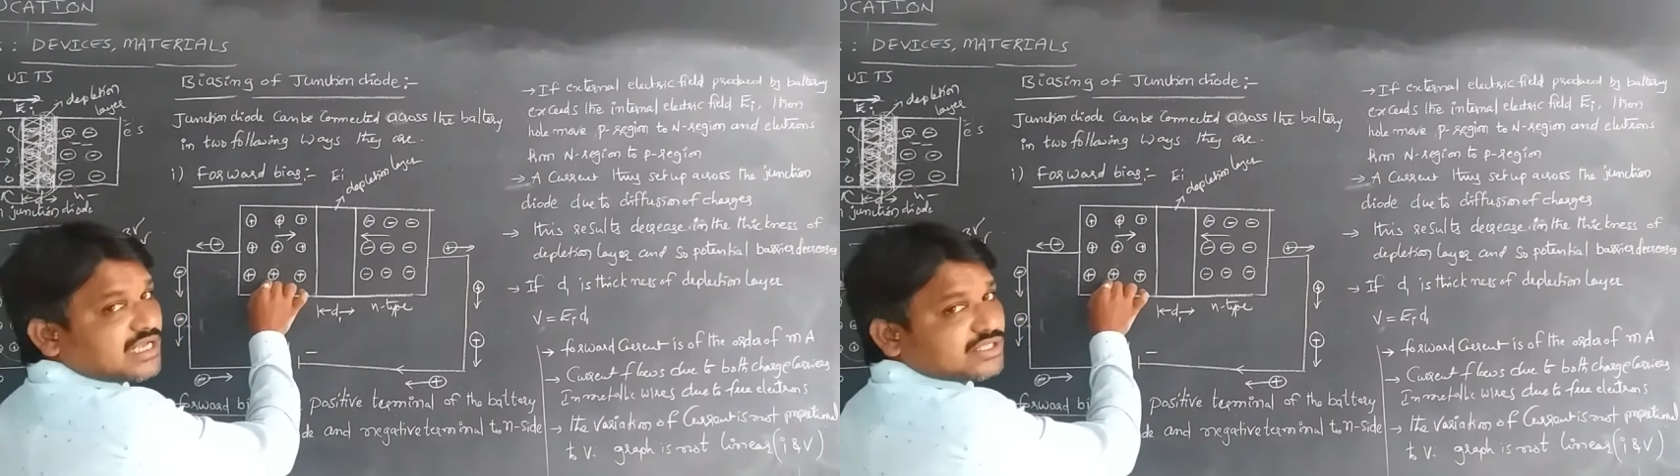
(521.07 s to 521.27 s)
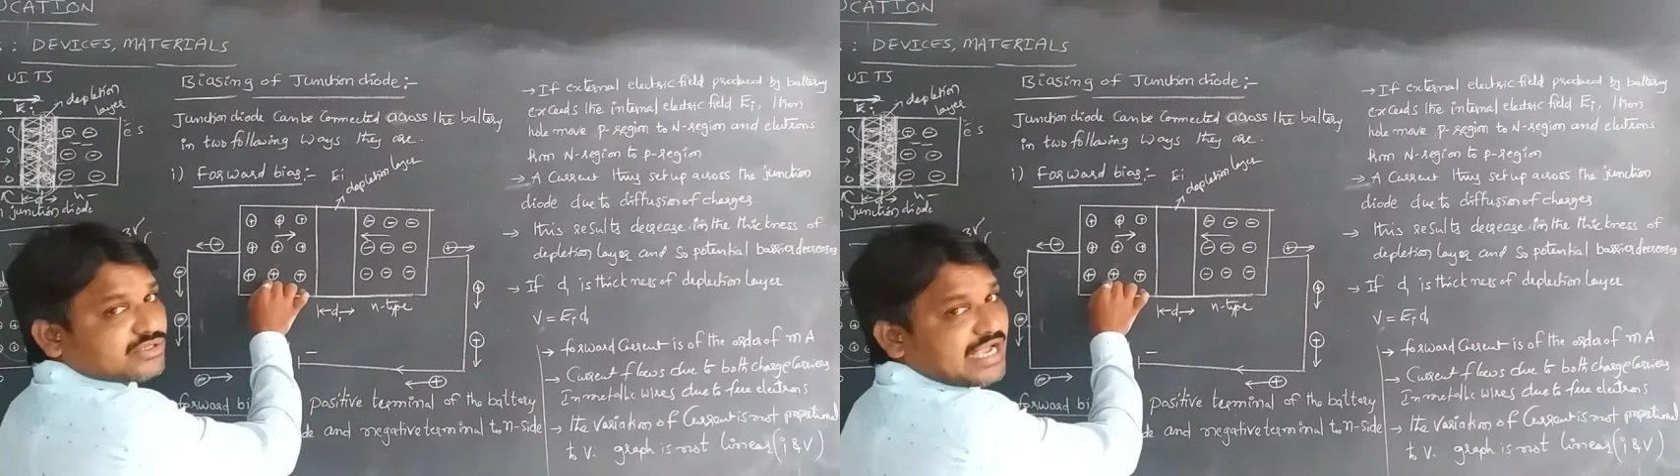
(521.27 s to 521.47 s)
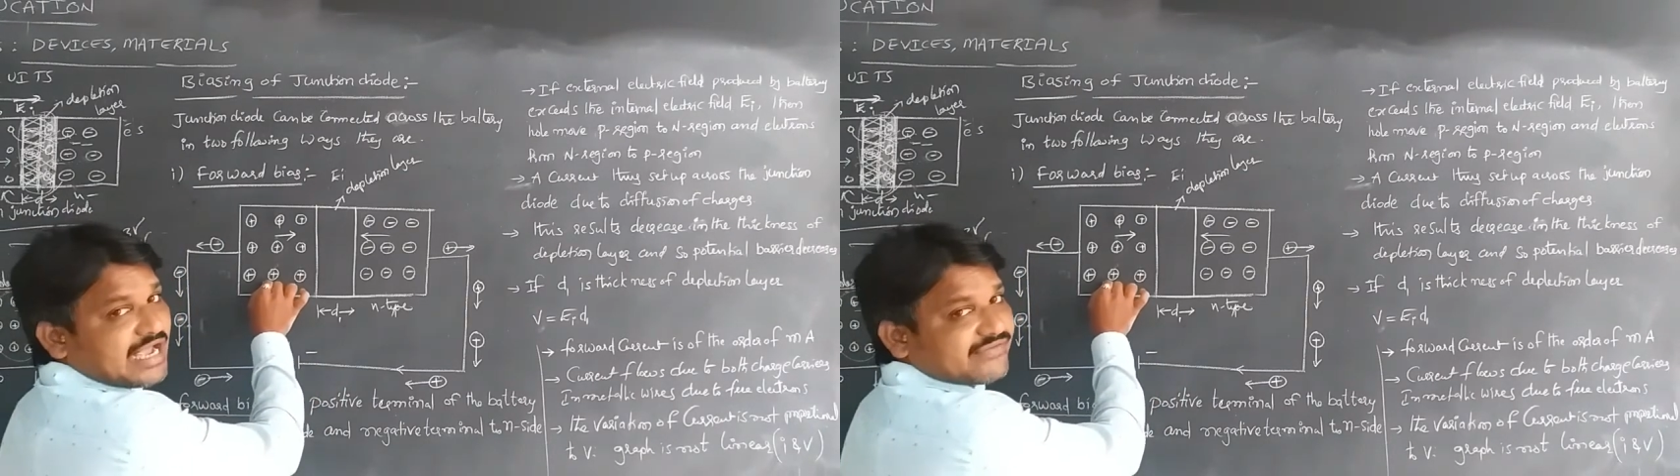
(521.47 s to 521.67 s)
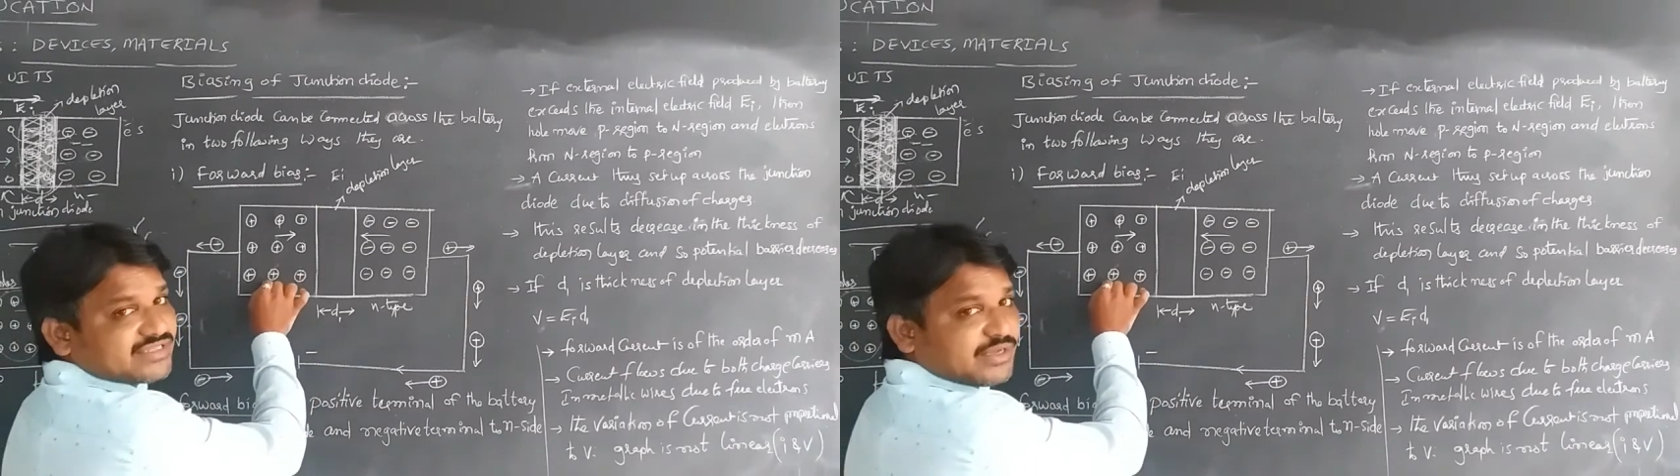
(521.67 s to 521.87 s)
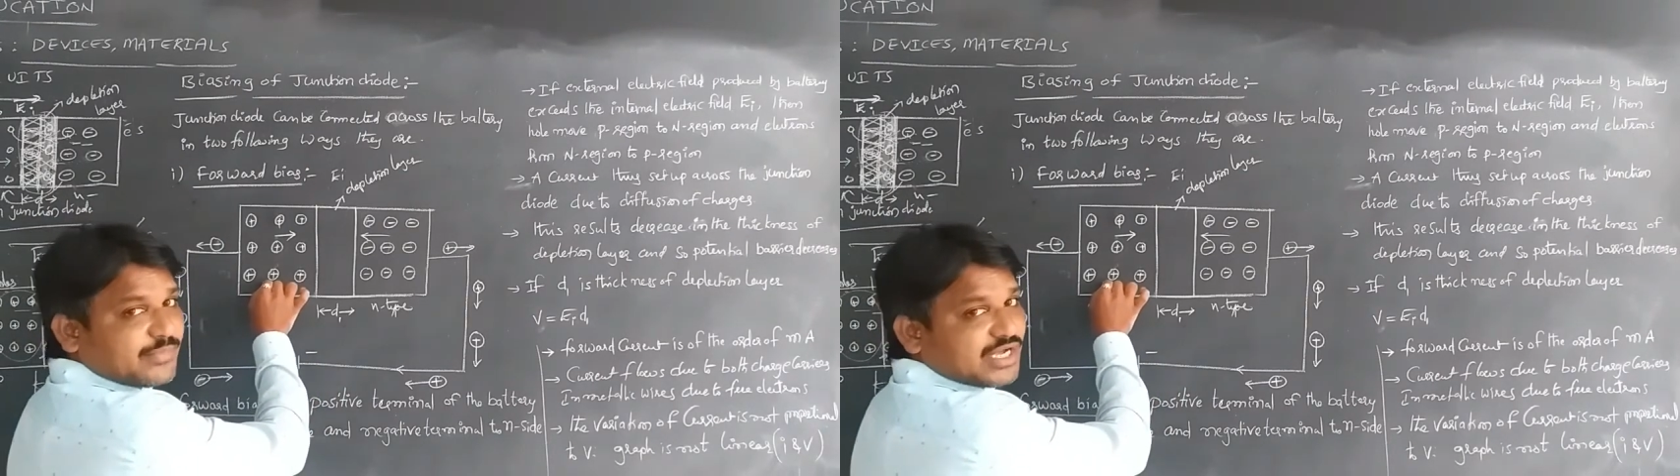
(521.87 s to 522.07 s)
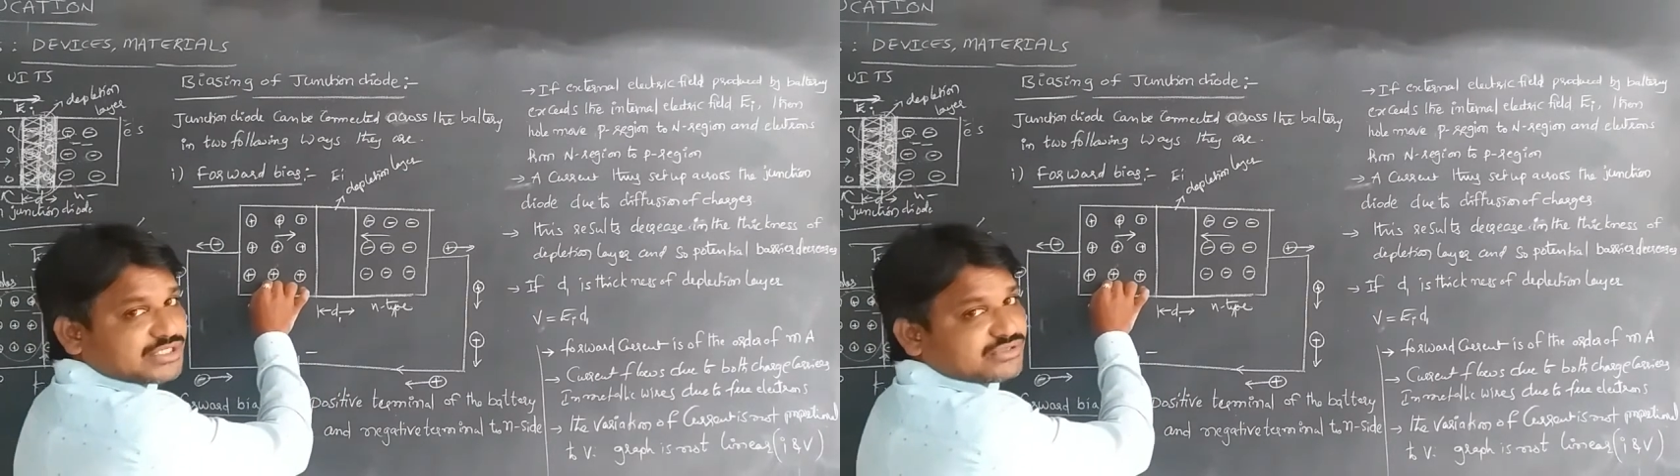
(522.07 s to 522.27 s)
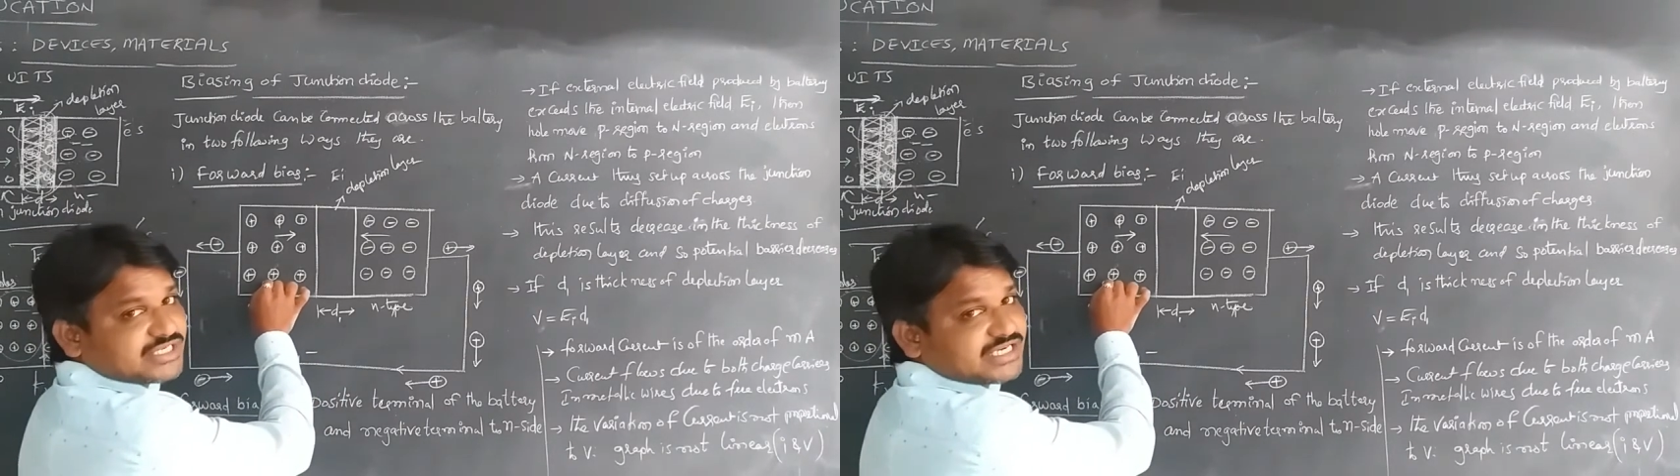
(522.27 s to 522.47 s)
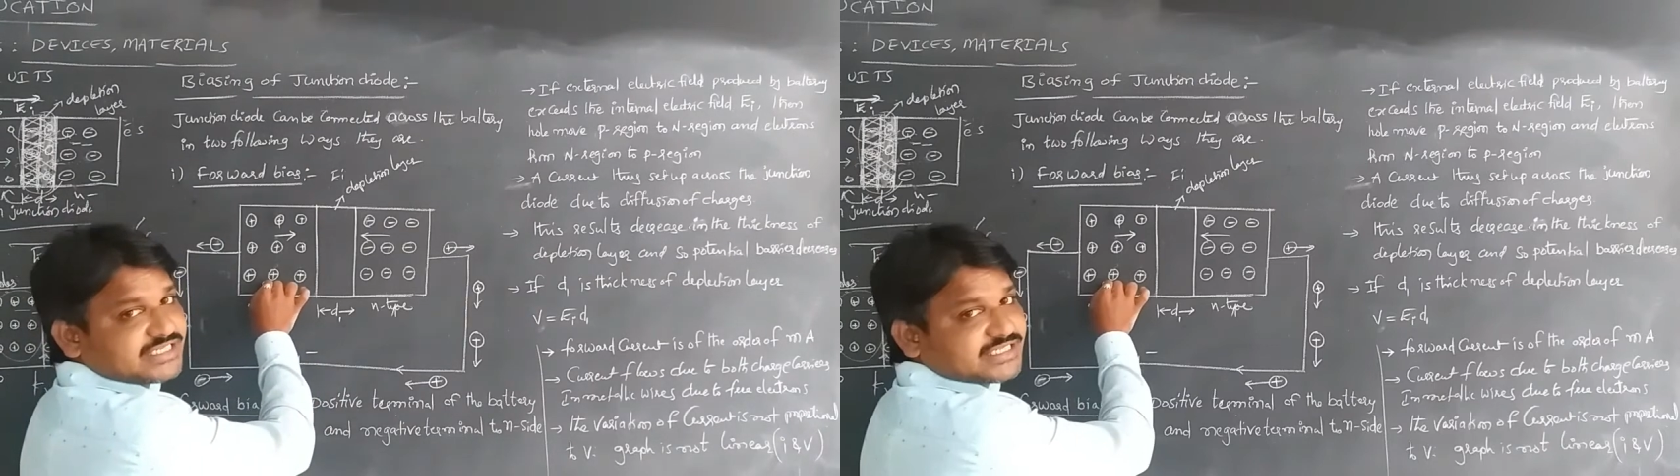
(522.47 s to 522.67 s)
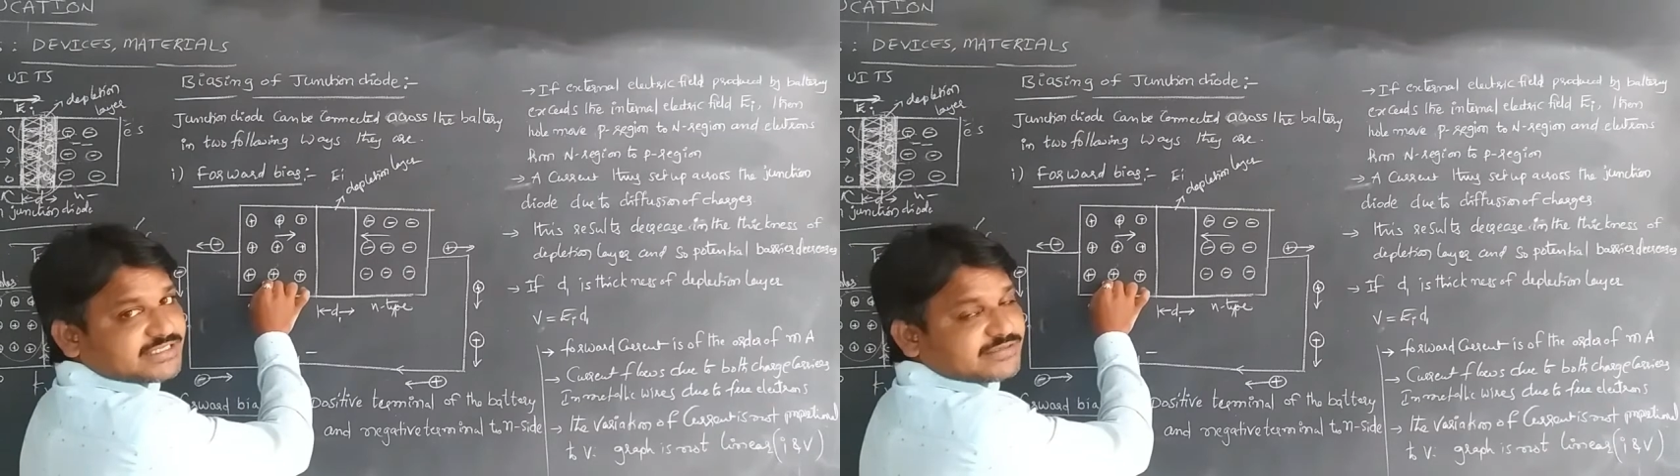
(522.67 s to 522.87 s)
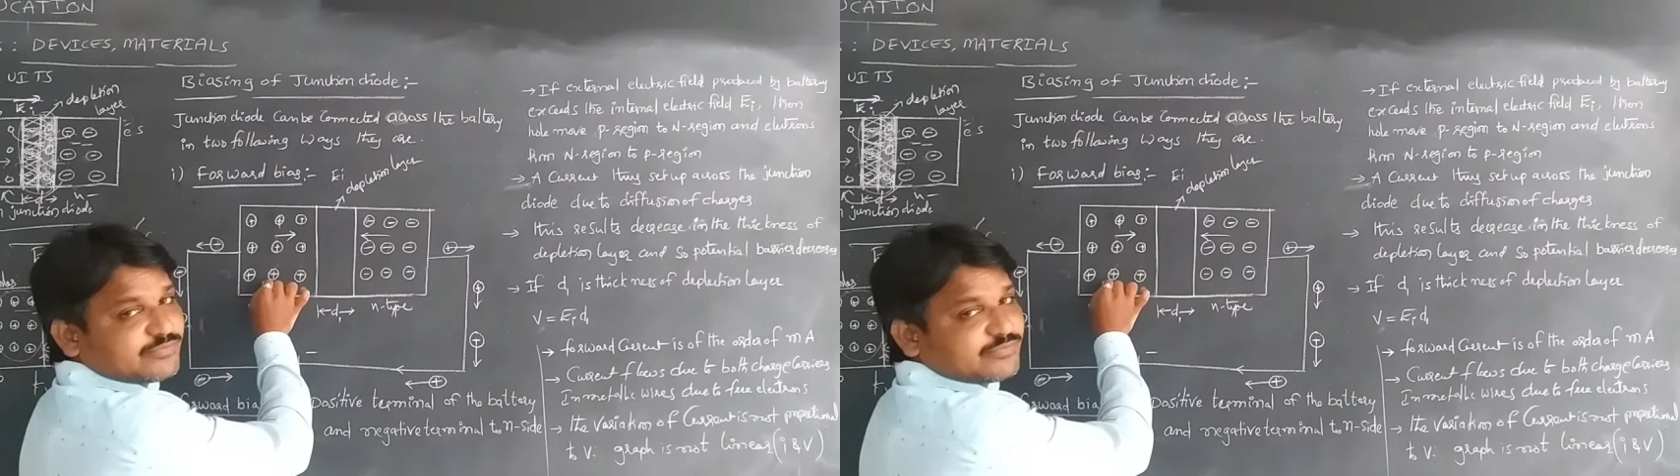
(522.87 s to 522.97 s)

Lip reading: also having the positive charges,